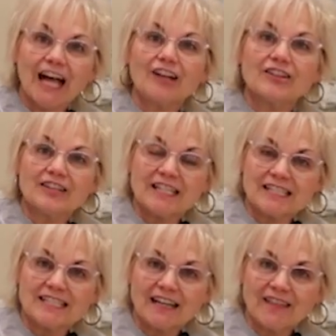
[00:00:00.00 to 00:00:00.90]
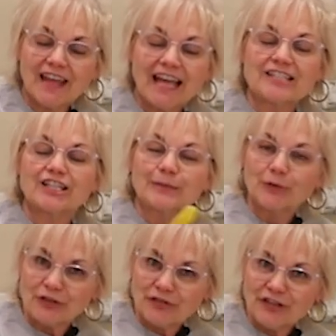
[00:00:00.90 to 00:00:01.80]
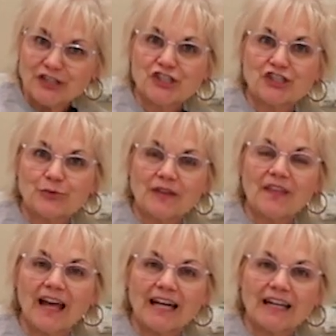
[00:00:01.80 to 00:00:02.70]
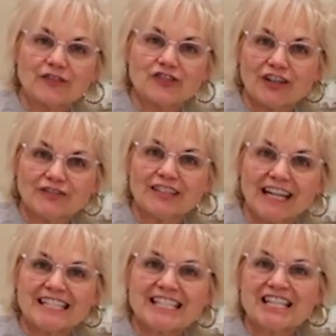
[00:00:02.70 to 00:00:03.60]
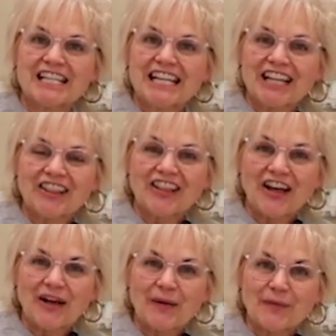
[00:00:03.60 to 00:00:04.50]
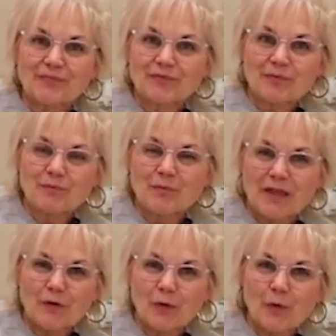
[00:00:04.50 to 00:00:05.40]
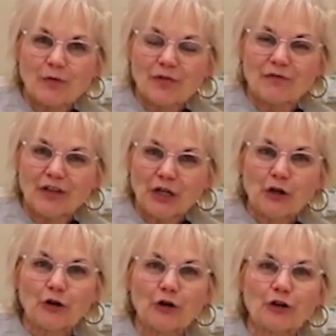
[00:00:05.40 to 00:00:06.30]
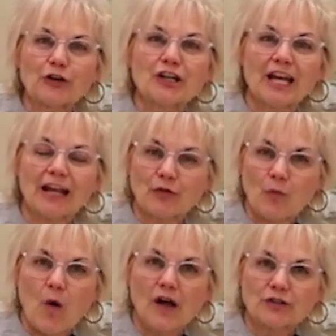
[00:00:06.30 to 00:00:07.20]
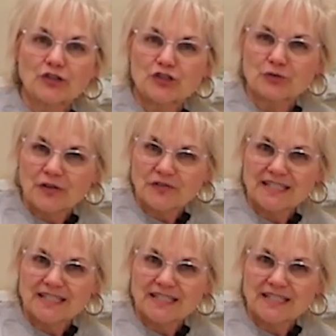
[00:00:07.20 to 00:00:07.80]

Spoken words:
out the inside of the gasket. I'm going to finish doing that after I've let the vinegar and the water sort of